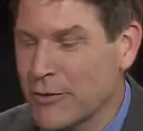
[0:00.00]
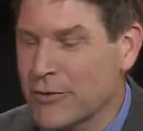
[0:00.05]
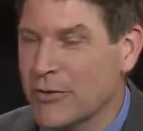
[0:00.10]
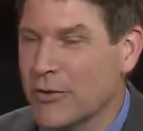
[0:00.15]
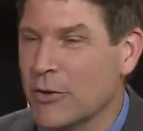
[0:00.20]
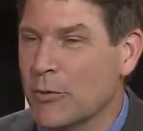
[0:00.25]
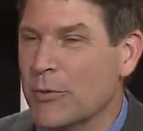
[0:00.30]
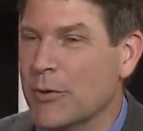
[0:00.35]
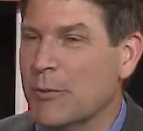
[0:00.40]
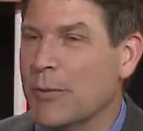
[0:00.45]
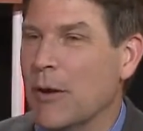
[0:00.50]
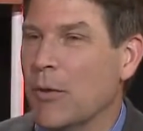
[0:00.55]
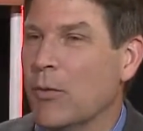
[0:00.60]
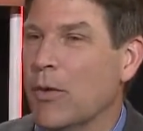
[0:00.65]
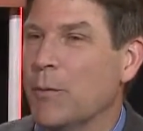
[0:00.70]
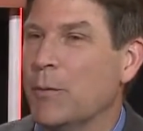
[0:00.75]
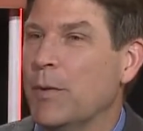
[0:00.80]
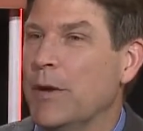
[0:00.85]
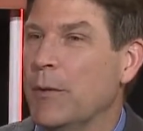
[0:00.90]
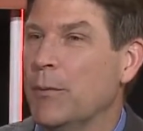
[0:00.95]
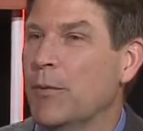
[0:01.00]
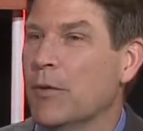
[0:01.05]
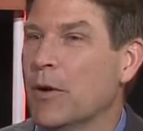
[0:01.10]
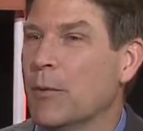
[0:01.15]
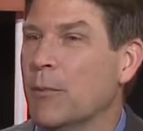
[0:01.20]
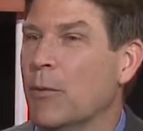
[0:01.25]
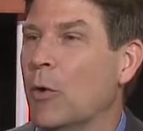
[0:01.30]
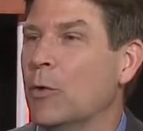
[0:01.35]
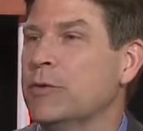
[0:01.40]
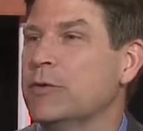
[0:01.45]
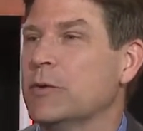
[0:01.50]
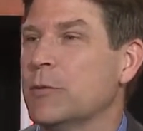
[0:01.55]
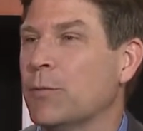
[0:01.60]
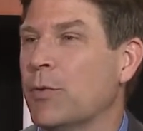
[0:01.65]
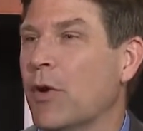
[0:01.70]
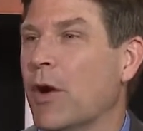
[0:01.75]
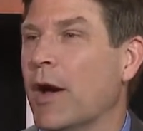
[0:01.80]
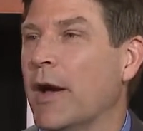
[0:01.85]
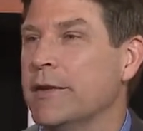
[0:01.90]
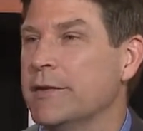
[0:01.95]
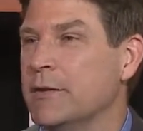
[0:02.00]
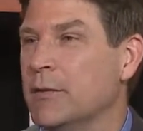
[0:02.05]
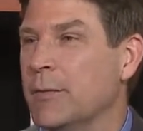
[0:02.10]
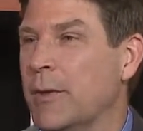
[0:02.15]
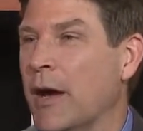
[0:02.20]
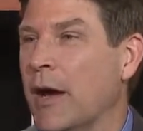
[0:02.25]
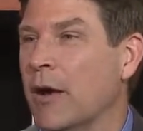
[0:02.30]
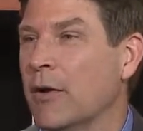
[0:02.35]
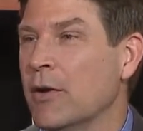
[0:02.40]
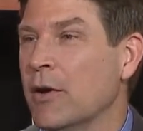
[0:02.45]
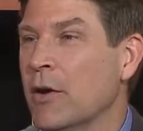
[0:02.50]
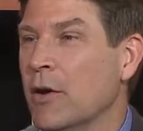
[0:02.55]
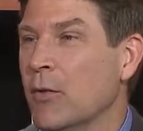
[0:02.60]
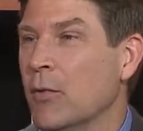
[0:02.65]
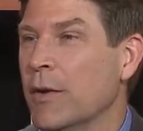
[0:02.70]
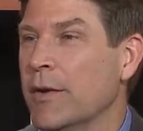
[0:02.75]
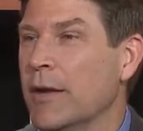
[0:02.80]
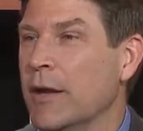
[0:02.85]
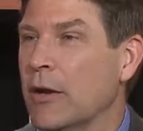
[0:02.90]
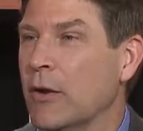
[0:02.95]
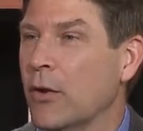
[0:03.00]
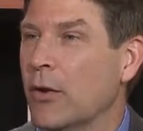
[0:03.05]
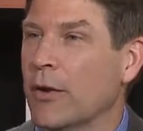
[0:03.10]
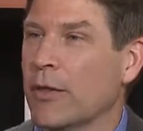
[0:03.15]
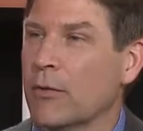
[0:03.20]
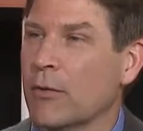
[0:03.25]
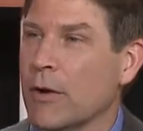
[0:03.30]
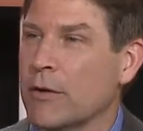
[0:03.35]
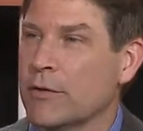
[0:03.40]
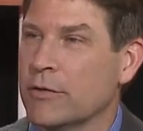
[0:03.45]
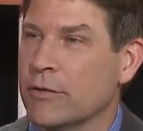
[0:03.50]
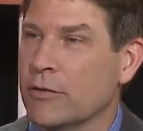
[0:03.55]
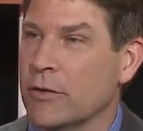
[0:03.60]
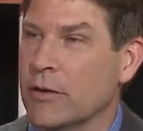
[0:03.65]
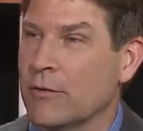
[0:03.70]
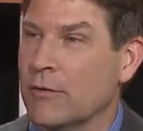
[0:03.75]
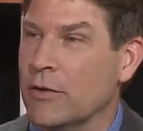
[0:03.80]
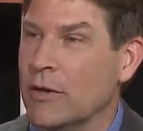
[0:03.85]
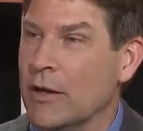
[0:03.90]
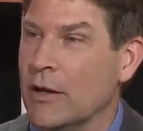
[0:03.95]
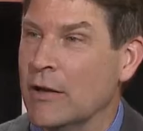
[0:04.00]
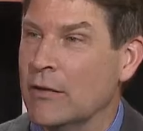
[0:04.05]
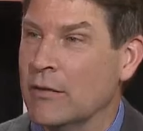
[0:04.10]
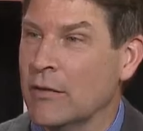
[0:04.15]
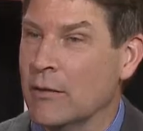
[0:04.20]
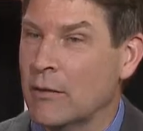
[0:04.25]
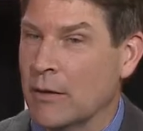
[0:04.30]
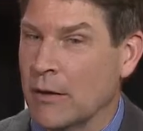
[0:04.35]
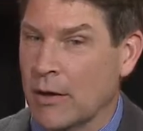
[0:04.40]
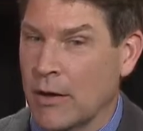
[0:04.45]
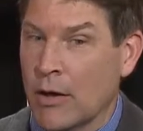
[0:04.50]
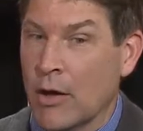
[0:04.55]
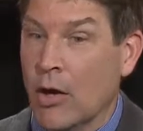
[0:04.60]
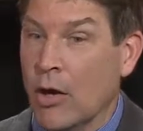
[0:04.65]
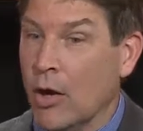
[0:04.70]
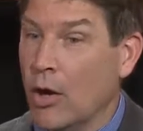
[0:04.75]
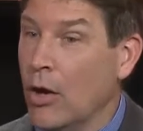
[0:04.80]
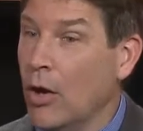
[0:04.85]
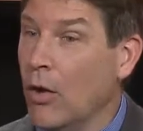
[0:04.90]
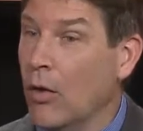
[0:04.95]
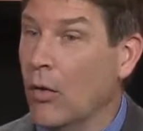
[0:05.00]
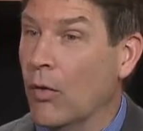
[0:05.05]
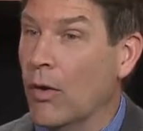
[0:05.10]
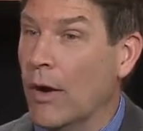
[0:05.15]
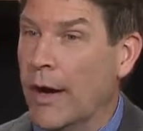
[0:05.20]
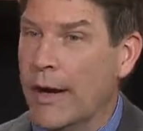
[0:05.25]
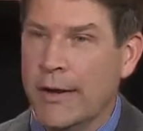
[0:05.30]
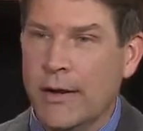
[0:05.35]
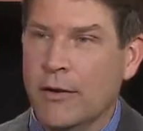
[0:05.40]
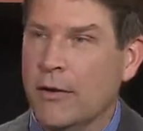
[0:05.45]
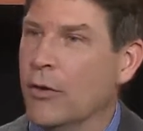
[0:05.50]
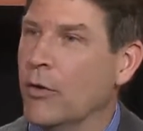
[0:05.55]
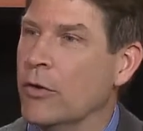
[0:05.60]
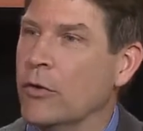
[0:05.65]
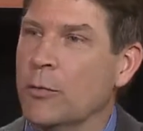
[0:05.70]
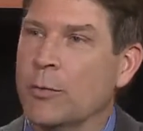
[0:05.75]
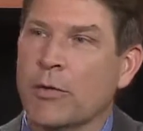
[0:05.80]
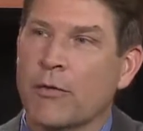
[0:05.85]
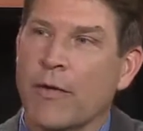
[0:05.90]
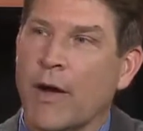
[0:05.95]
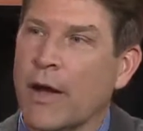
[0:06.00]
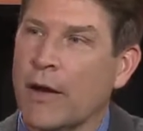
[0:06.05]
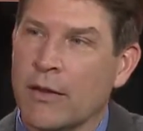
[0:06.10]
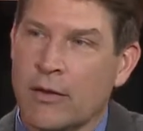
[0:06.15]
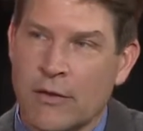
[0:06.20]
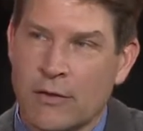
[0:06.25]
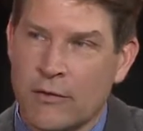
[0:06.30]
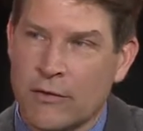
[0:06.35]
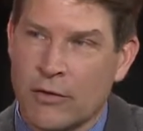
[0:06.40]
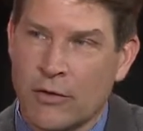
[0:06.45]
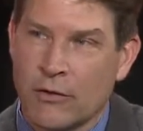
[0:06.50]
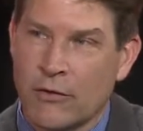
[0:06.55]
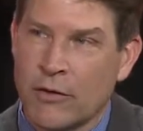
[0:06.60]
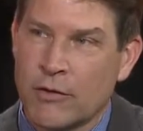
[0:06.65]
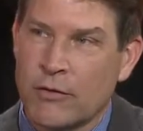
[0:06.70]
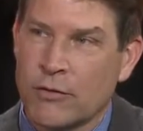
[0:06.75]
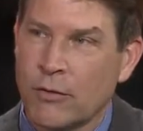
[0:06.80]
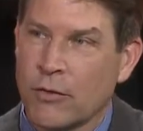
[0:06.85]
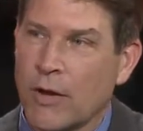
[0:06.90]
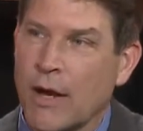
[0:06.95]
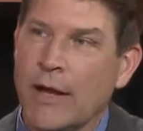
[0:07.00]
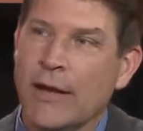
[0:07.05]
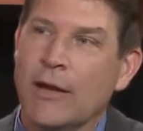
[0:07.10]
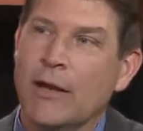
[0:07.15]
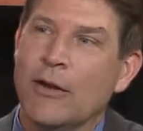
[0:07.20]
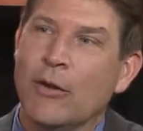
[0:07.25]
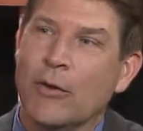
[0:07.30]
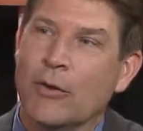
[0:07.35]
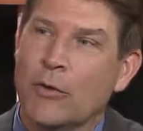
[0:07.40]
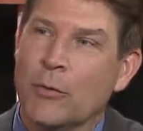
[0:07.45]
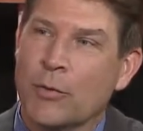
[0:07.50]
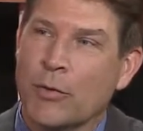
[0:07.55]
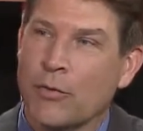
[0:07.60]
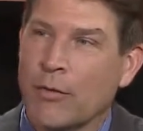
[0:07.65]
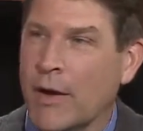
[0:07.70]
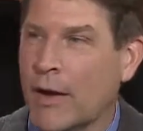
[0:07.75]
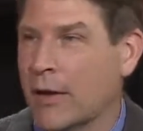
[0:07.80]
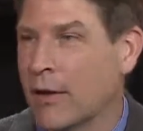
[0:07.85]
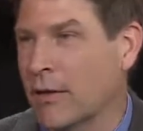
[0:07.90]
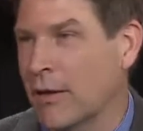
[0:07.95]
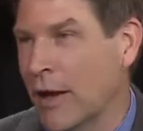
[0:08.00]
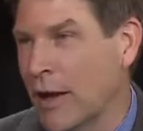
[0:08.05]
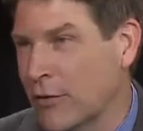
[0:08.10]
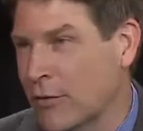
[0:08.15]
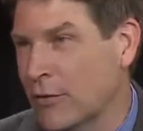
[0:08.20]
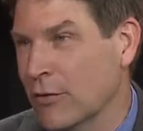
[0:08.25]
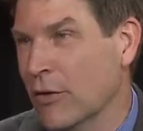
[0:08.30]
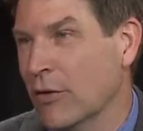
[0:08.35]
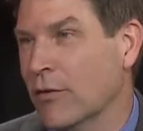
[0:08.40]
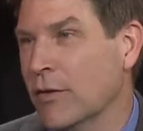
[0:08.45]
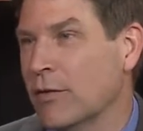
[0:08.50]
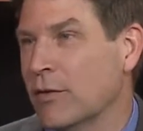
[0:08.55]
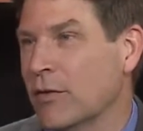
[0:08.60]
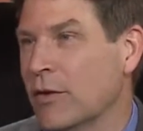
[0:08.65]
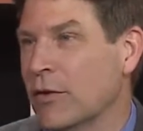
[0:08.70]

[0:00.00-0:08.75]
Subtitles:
us a little bit about what people are most surprised about when they go to the Registry of Deeds and they're like, oh, I didn't know you provided this service, or I didn't know you provided that service.